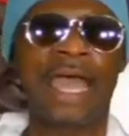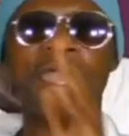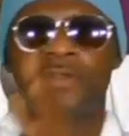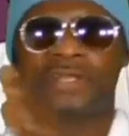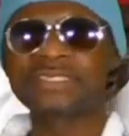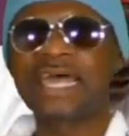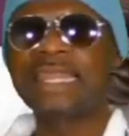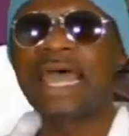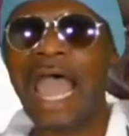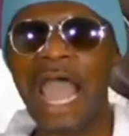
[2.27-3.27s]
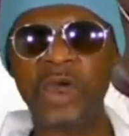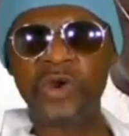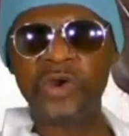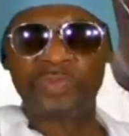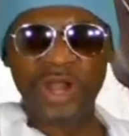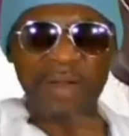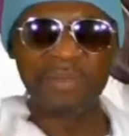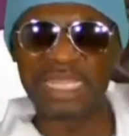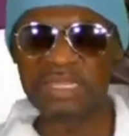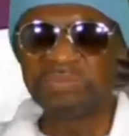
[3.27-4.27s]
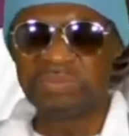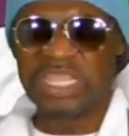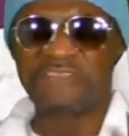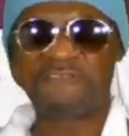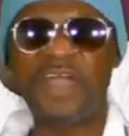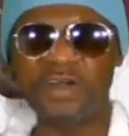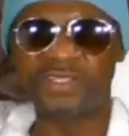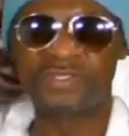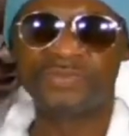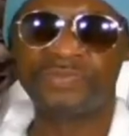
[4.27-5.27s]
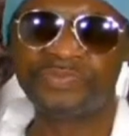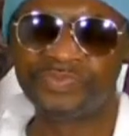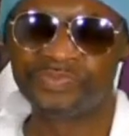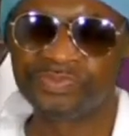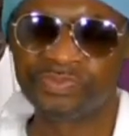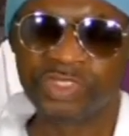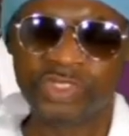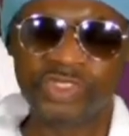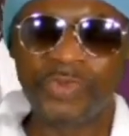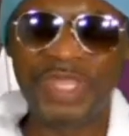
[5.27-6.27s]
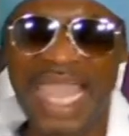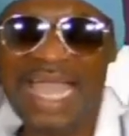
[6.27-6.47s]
I understand how probably he felt to be